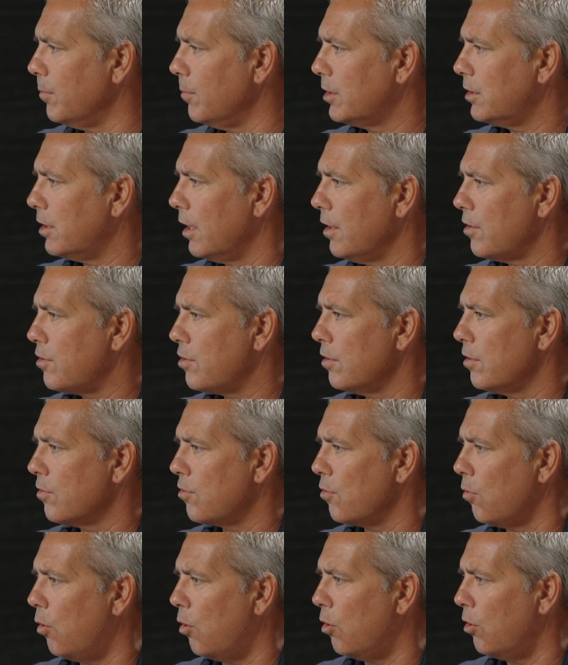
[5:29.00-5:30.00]

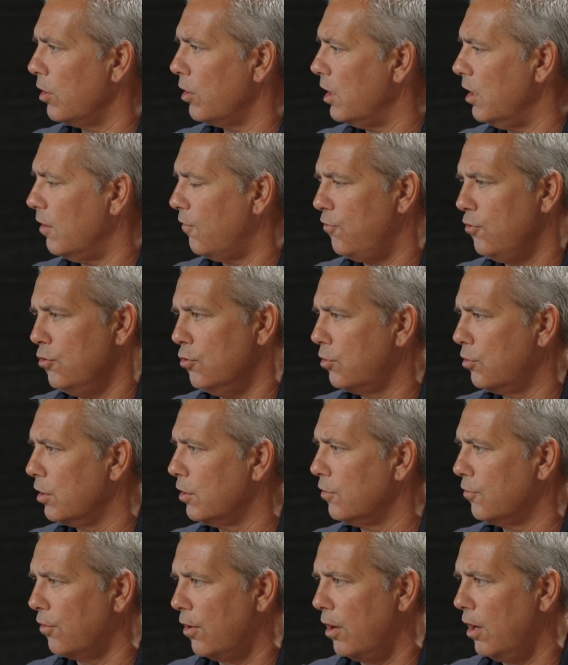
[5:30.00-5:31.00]
limitations, or if you
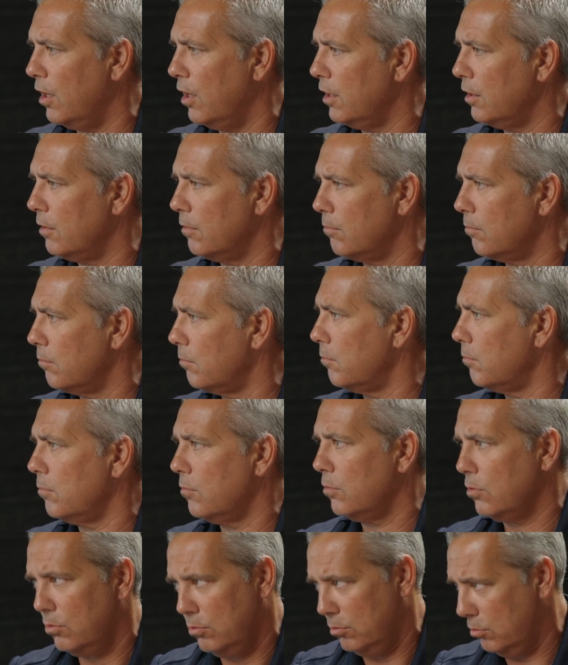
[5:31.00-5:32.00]
can draw it,
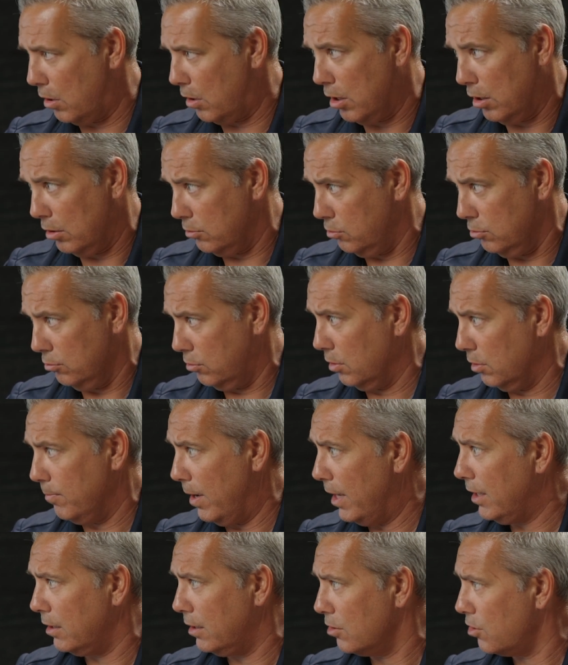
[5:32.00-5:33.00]
uh, you can
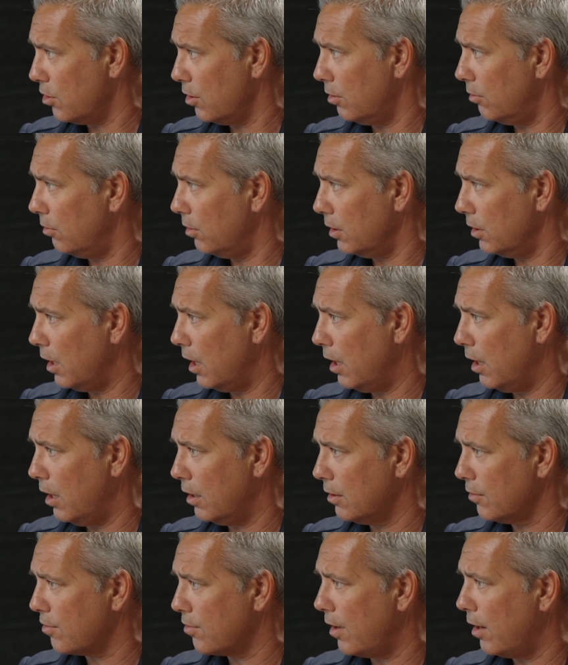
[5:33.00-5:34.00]
make it generally? How,
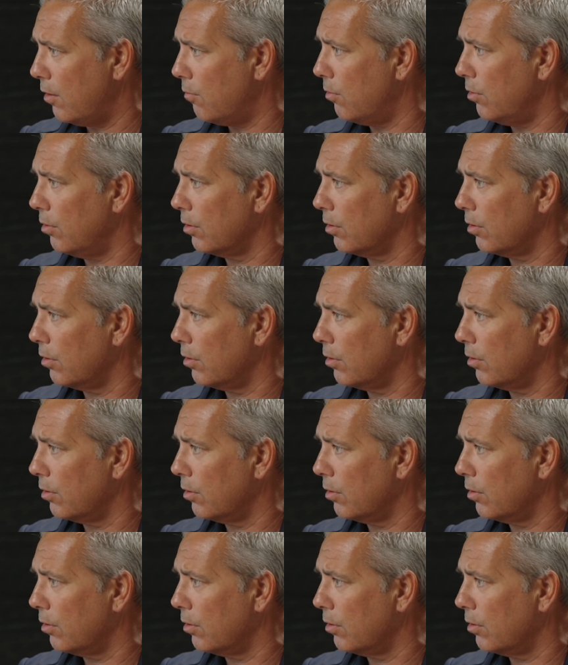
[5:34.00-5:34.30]
how does that